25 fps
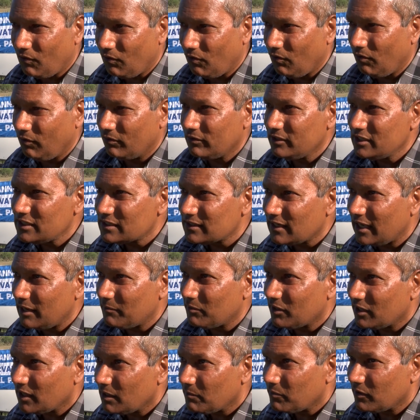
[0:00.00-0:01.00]
all these
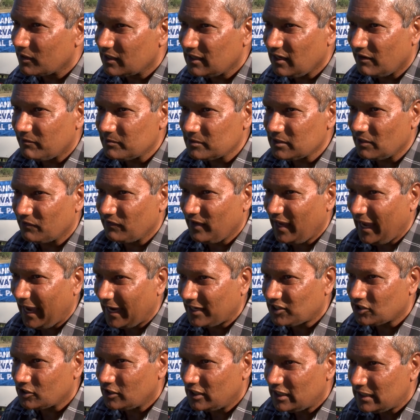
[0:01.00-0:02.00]
Labour and Liberal governments have
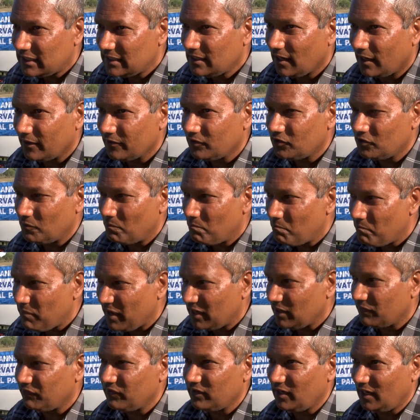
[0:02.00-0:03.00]
actually done to
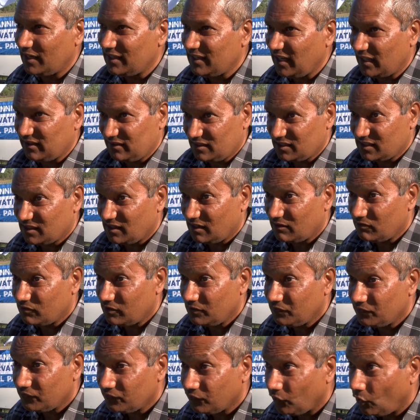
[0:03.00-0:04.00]
benefit and take this
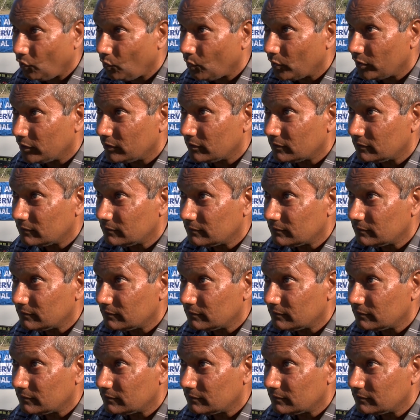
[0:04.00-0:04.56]
country forward.